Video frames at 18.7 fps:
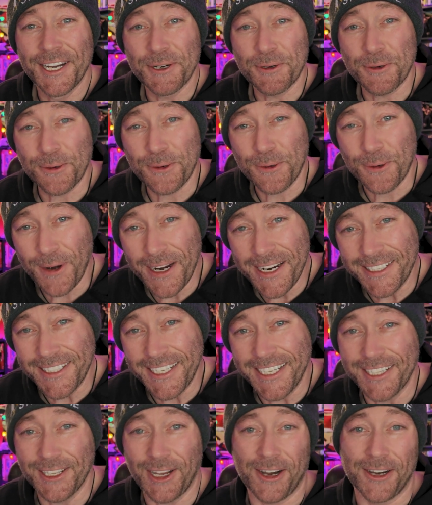
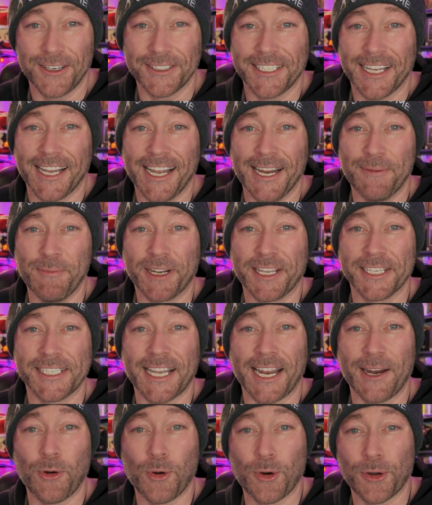really long time because
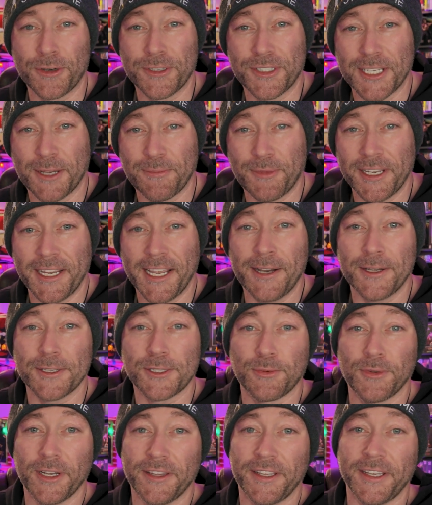I ordered something
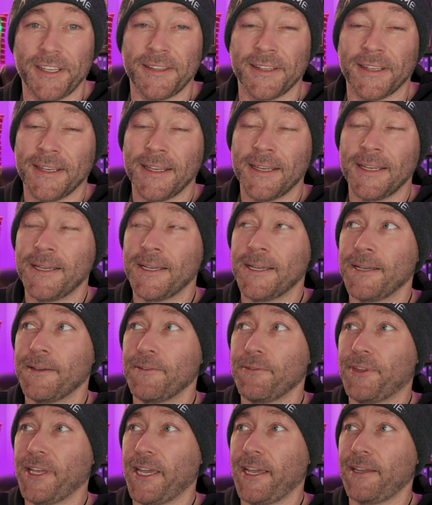else with it
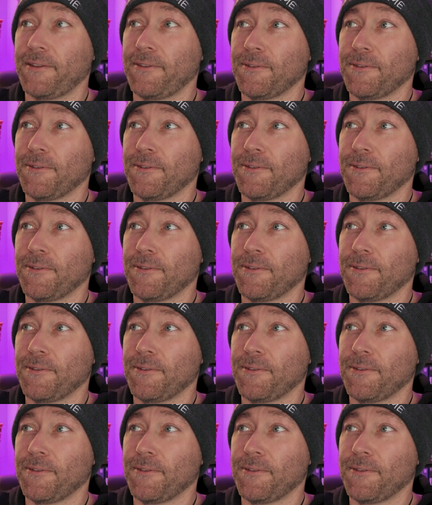that